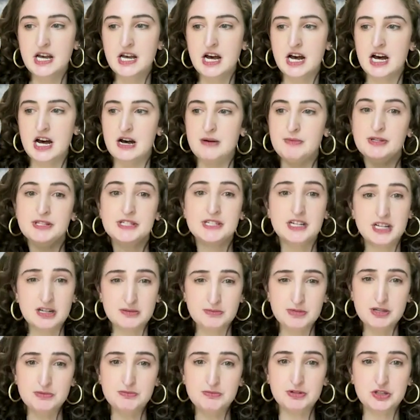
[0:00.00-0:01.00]
It's going
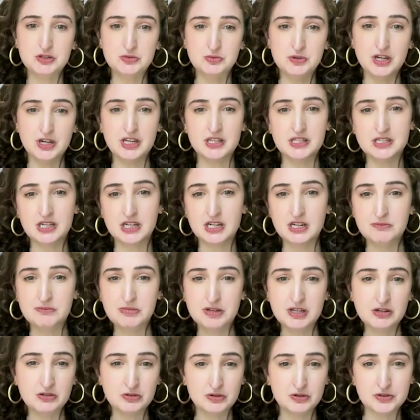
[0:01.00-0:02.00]
to
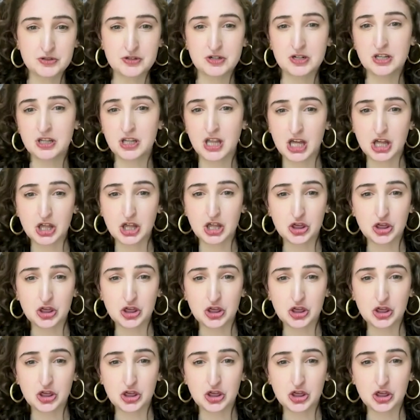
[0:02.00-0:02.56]
be closer to like